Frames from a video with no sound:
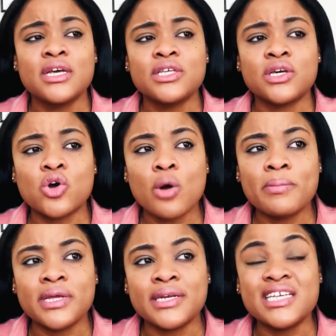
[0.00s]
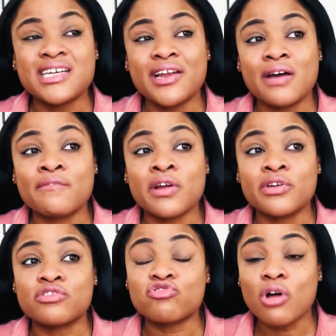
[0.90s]
You come in, these are not very
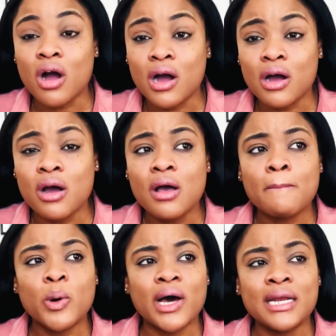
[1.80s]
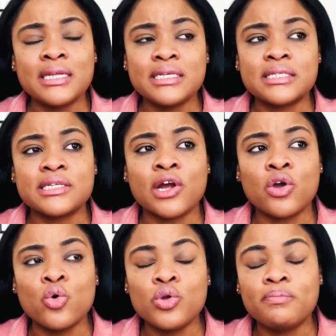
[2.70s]
strong, but at least they're
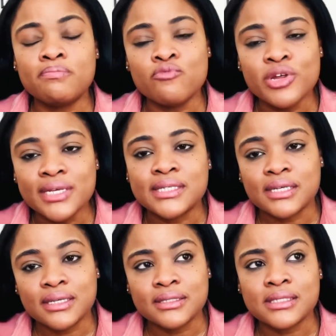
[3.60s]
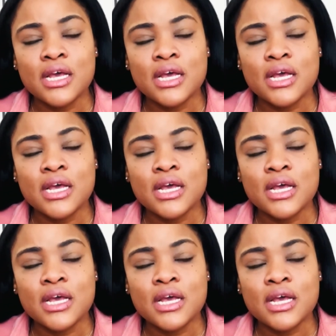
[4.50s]
good reasons.